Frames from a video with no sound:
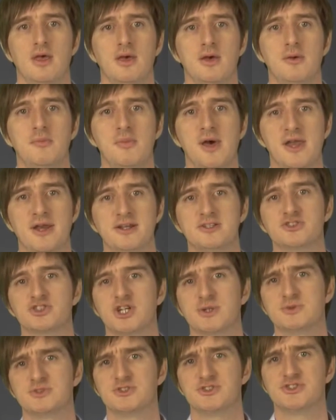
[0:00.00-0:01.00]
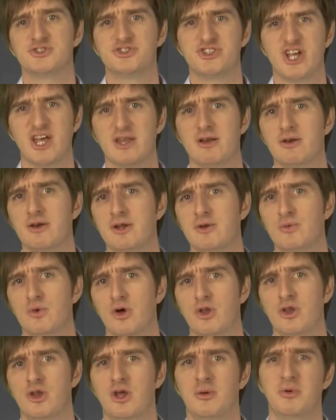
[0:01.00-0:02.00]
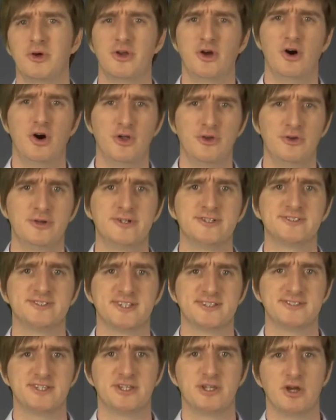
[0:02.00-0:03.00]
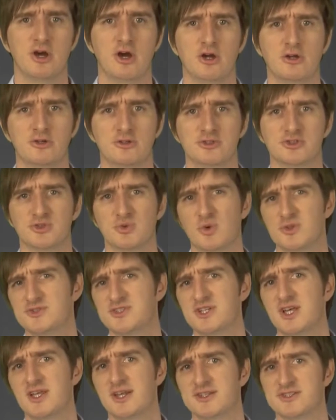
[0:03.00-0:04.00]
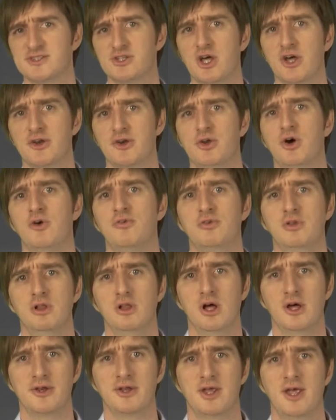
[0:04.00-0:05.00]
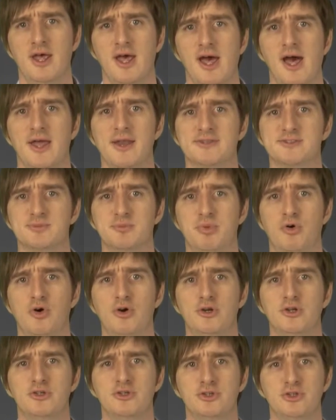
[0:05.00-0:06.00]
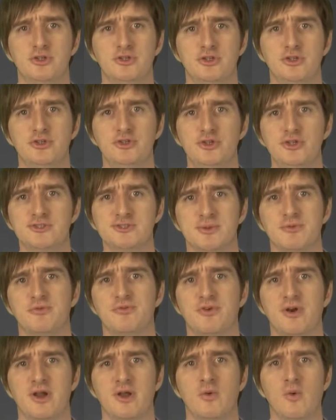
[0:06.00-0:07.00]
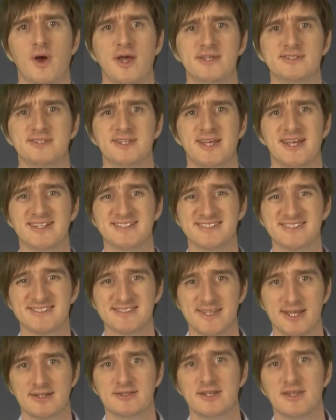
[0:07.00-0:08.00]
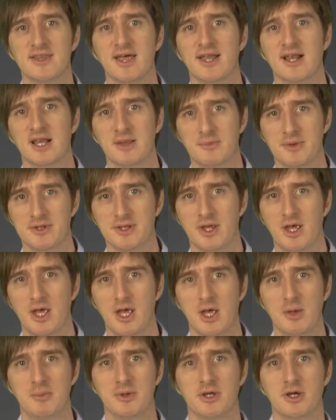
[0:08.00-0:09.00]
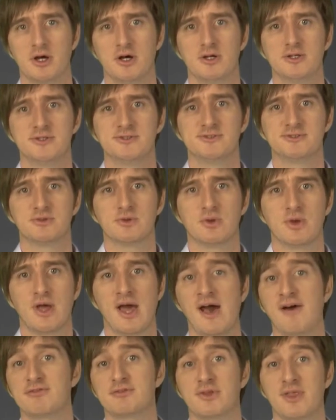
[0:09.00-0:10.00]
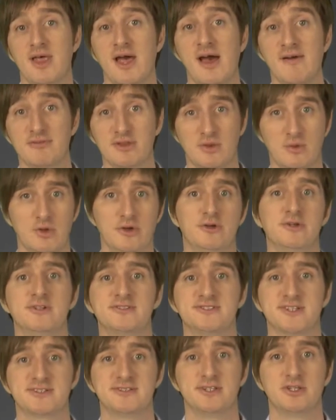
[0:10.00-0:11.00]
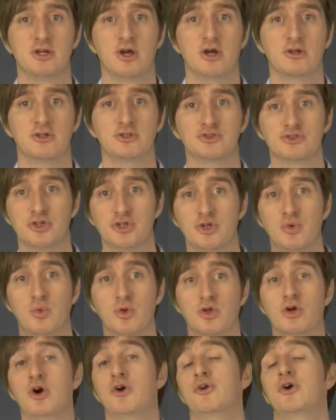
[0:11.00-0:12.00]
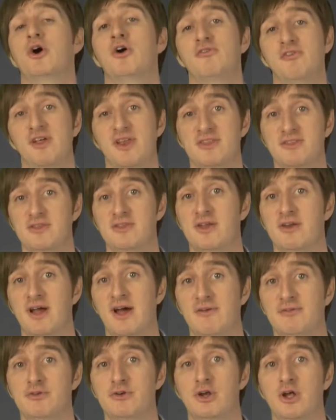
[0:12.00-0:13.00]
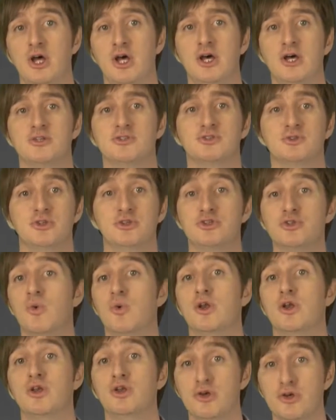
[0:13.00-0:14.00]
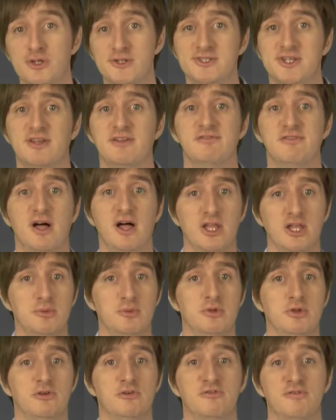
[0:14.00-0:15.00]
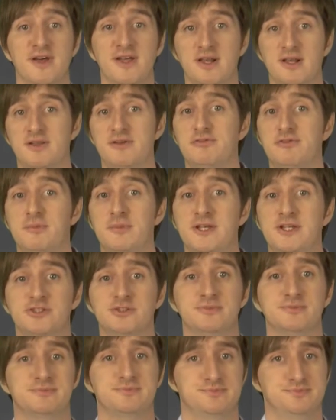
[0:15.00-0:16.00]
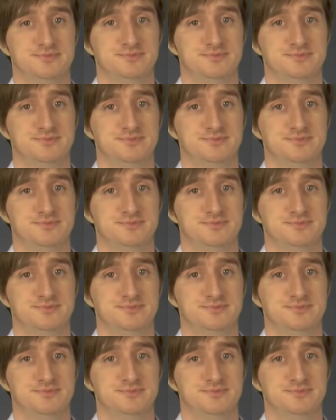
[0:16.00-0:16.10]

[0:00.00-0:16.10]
Meta descriptions generally run about 160 characters, so once again it's not an awful lot, and it's important to use them very wisely and stick to that limit, because after the 160 characters, Google will cut off anything thereafter, so you don't want to lose any valuable or vital information.